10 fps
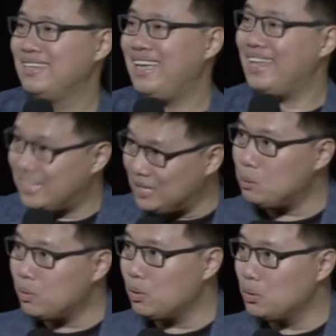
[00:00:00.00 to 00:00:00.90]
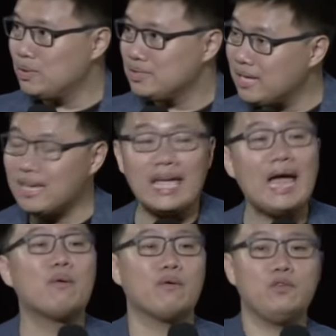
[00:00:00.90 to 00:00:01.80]
And He will take
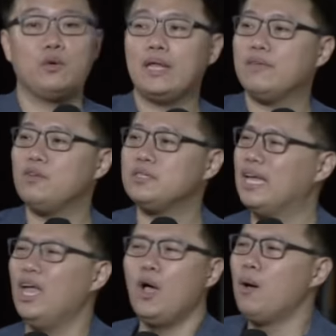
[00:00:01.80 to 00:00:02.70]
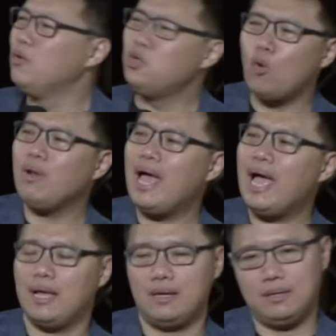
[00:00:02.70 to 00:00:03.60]
care of you. And if you say, no
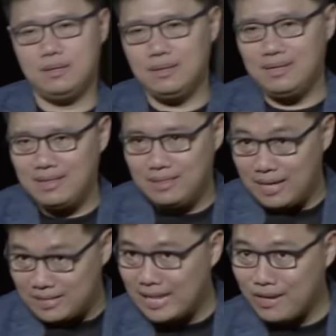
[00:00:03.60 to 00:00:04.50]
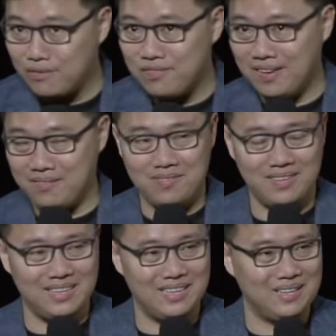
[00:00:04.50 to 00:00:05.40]
la, that's lack of faith.
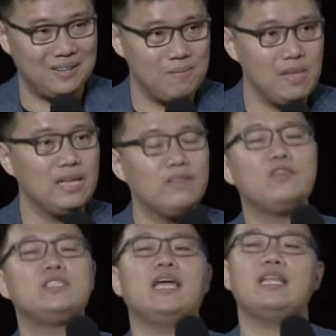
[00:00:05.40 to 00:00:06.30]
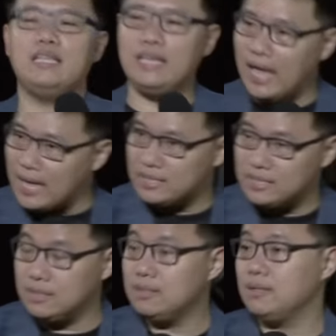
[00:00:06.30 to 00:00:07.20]
If you said,
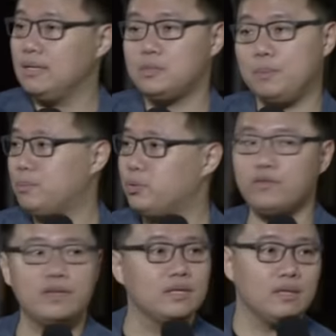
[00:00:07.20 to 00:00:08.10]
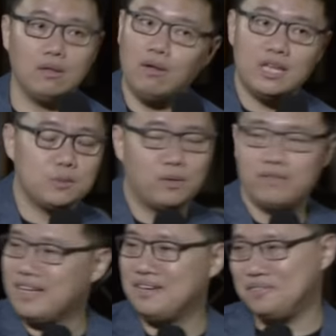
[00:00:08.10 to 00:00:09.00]
yes, it's been proven, the Lord has
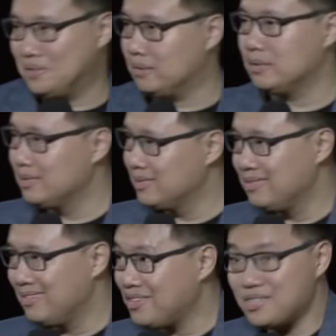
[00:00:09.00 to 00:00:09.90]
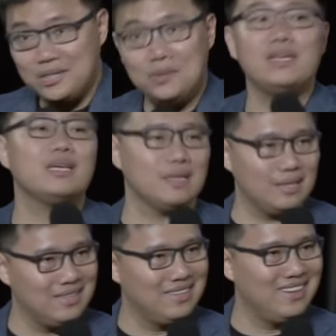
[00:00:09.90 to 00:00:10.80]
provided for you. You're still here.
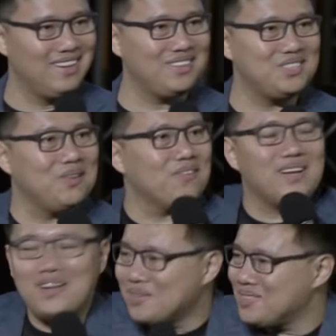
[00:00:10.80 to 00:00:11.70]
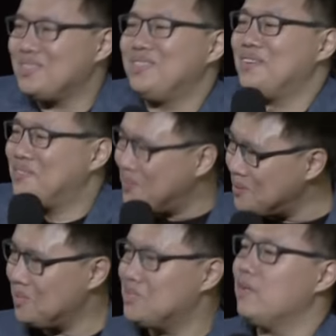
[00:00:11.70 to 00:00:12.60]
You still have clothes, you still have
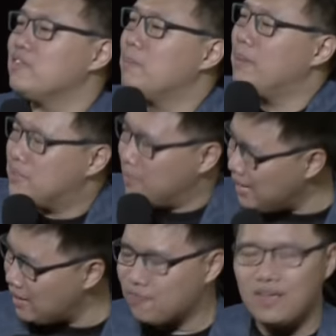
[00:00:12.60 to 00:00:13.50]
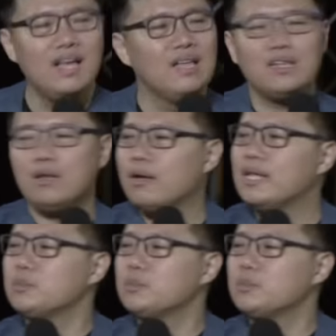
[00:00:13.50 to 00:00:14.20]
food, you still have some place to live. The Lord has